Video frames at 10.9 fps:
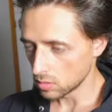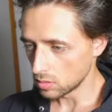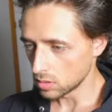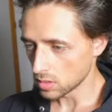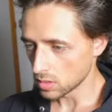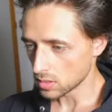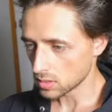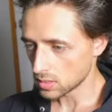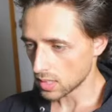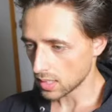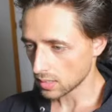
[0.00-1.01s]
just
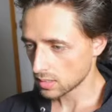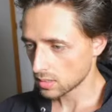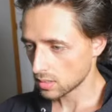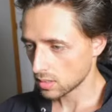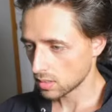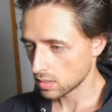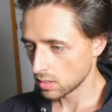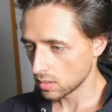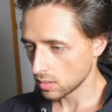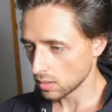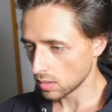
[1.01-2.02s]
text,
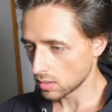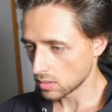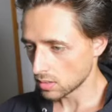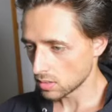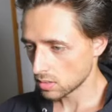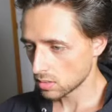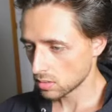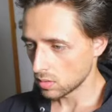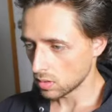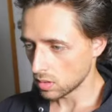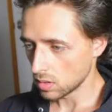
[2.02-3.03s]
letters
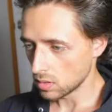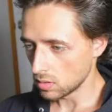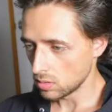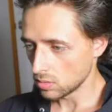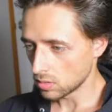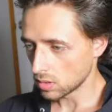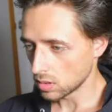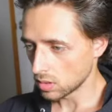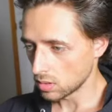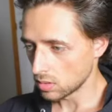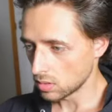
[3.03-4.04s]
you
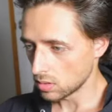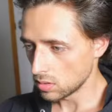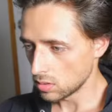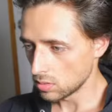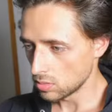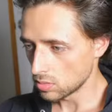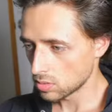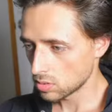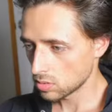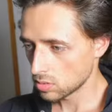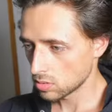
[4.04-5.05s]
can use.